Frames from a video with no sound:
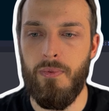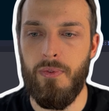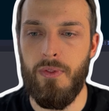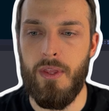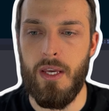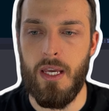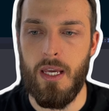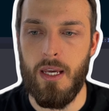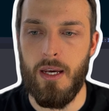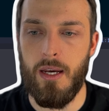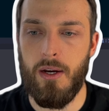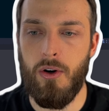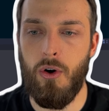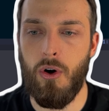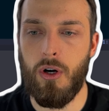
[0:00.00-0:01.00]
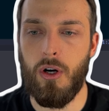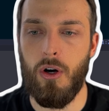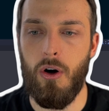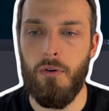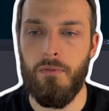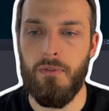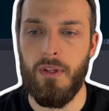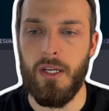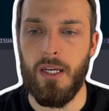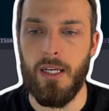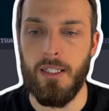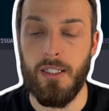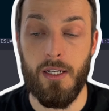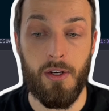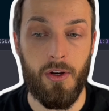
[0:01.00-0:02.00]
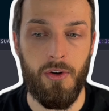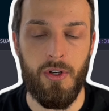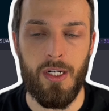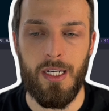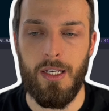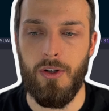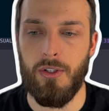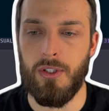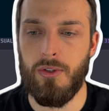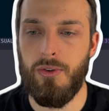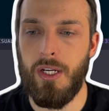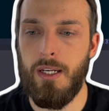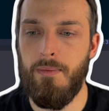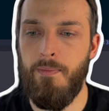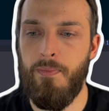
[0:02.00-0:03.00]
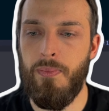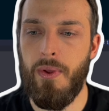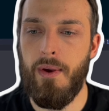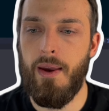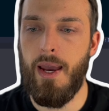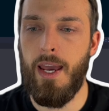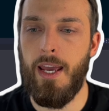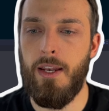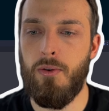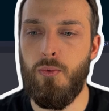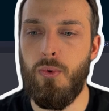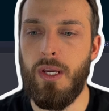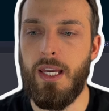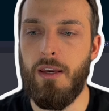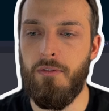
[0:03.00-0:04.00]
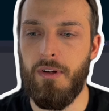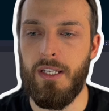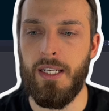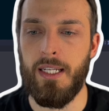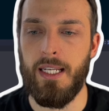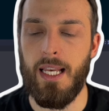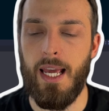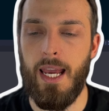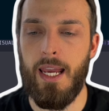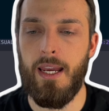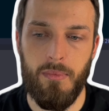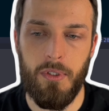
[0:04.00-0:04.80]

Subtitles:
the hook of the is it currently on screen, and we give it a delay.